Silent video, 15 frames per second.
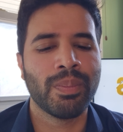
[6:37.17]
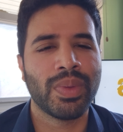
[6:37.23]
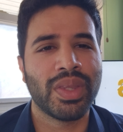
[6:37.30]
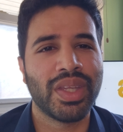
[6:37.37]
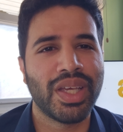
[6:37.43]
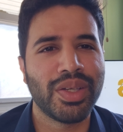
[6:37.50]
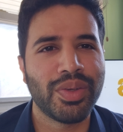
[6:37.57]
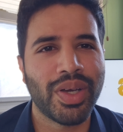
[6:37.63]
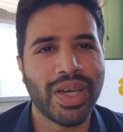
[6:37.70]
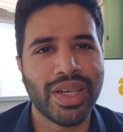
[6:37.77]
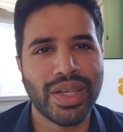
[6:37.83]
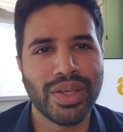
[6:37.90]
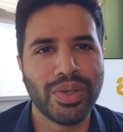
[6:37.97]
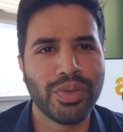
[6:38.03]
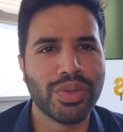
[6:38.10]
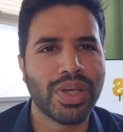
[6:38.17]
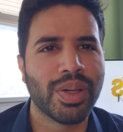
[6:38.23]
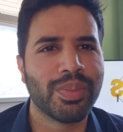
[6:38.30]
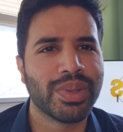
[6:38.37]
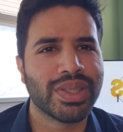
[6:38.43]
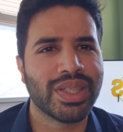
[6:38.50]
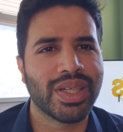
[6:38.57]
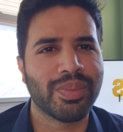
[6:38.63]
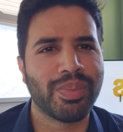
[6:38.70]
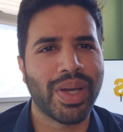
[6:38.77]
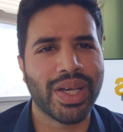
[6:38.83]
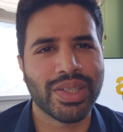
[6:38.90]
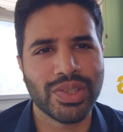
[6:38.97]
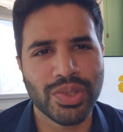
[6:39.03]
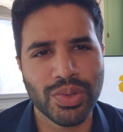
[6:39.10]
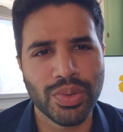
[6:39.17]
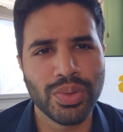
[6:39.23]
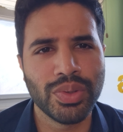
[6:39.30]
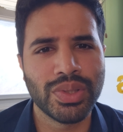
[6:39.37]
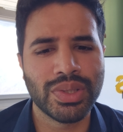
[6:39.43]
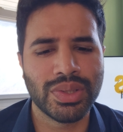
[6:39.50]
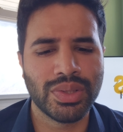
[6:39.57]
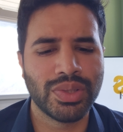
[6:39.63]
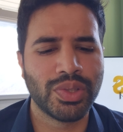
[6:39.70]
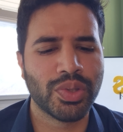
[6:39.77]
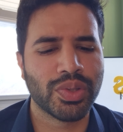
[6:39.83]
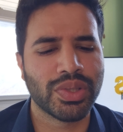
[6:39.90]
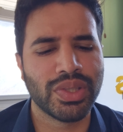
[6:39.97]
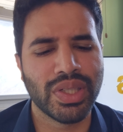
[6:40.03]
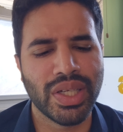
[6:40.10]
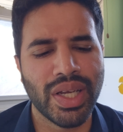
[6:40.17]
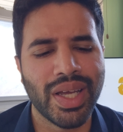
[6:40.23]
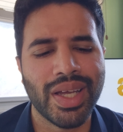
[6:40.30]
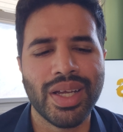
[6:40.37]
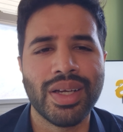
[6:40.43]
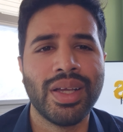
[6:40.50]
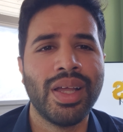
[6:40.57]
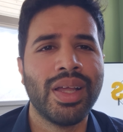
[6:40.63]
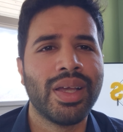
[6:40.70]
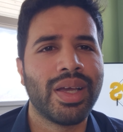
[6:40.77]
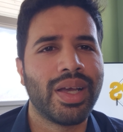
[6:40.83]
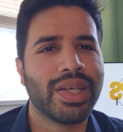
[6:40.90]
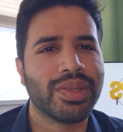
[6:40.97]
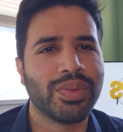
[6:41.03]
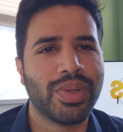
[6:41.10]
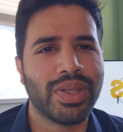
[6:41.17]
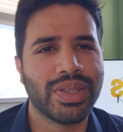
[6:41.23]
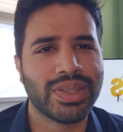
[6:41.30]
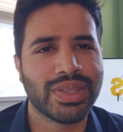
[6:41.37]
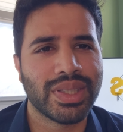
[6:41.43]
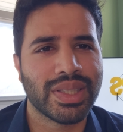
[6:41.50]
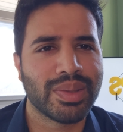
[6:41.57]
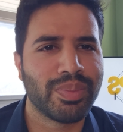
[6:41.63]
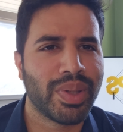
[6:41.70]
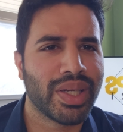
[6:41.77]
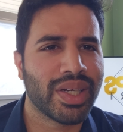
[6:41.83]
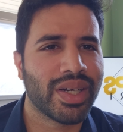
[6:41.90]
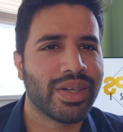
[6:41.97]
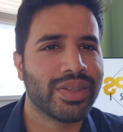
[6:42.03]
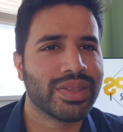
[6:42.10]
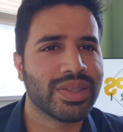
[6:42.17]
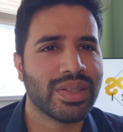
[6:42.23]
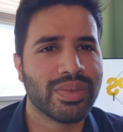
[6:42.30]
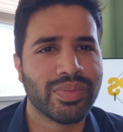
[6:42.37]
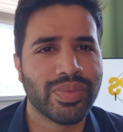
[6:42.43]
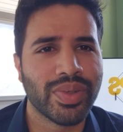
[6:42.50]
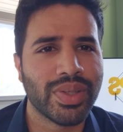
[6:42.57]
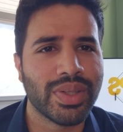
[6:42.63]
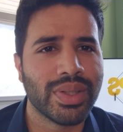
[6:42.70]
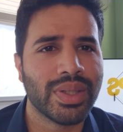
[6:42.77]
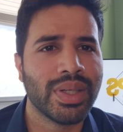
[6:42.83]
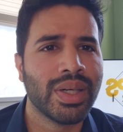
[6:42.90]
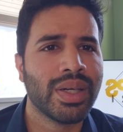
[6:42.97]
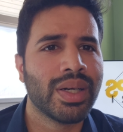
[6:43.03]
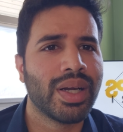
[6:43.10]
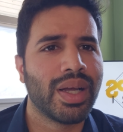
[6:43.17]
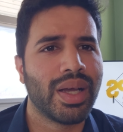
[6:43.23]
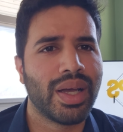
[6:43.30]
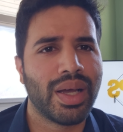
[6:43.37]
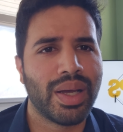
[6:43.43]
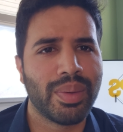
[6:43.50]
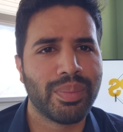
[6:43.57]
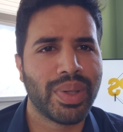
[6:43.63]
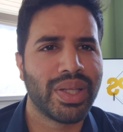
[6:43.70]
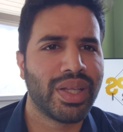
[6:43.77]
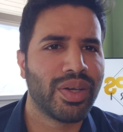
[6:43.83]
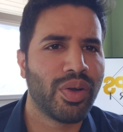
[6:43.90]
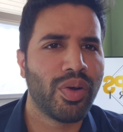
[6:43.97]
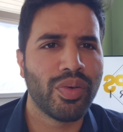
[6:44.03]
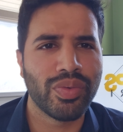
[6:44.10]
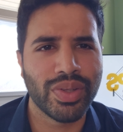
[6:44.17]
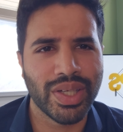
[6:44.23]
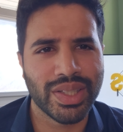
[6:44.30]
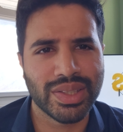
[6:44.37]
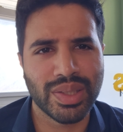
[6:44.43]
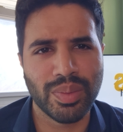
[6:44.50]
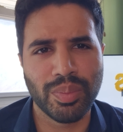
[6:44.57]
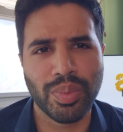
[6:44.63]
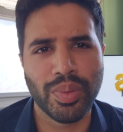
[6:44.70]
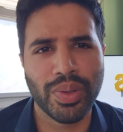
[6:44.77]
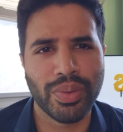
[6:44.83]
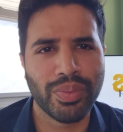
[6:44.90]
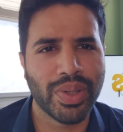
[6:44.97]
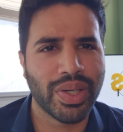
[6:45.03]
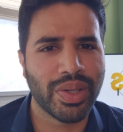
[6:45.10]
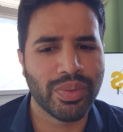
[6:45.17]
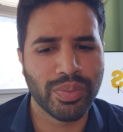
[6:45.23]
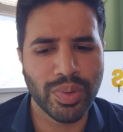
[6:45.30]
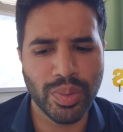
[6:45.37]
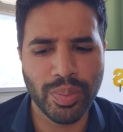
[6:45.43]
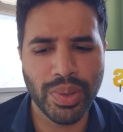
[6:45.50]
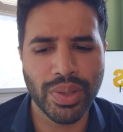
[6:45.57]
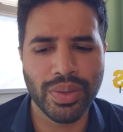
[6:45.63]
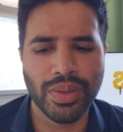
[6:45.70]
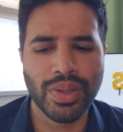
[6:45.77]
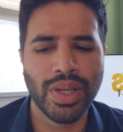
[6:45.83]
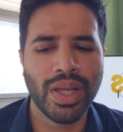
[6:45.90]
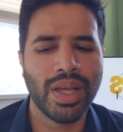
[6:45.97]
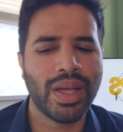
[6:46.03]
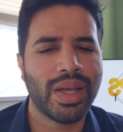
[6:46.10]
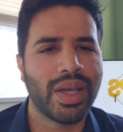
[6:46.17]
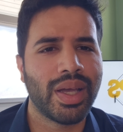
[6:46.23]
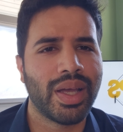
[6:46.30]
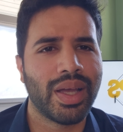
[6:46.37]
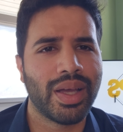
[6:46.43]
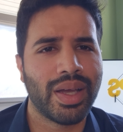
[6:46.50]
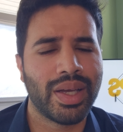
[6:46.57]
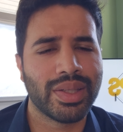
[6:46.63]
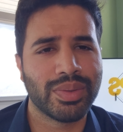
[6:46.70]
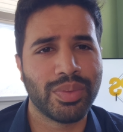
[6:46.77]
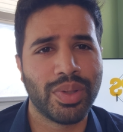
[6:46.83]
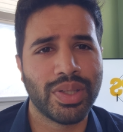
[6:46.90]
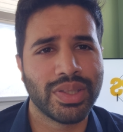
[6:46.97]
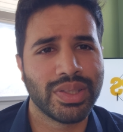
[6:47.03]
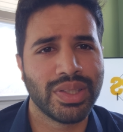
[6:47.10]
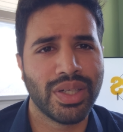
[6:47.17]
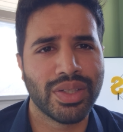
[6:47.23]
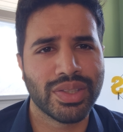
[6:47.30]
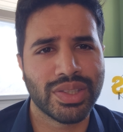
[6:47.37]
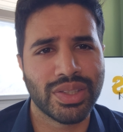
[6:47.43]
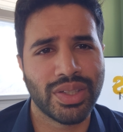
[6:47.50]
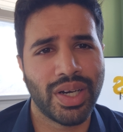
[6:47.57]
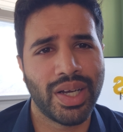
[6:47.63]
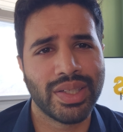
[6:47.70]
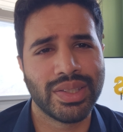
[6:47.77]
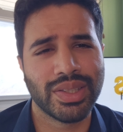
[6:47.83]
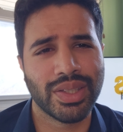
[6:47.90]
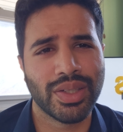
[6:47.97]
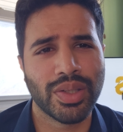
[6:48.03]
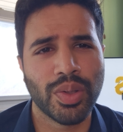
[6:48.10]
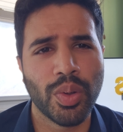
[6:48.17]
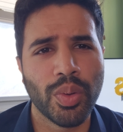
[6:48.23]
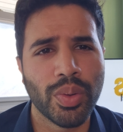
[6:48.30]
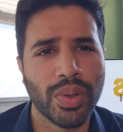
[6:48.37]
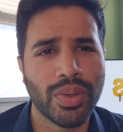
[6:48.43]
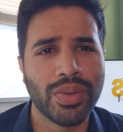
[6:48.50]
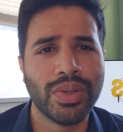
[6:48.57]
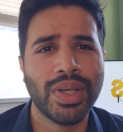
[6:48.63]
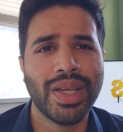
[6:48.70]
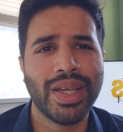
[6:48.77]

Then you add in newcomers like Max Strus, George Niang, as well as six-man Karis LeVert, and then hopefully at some point Ricky Rubio, as well as youngster Isaac Okoro.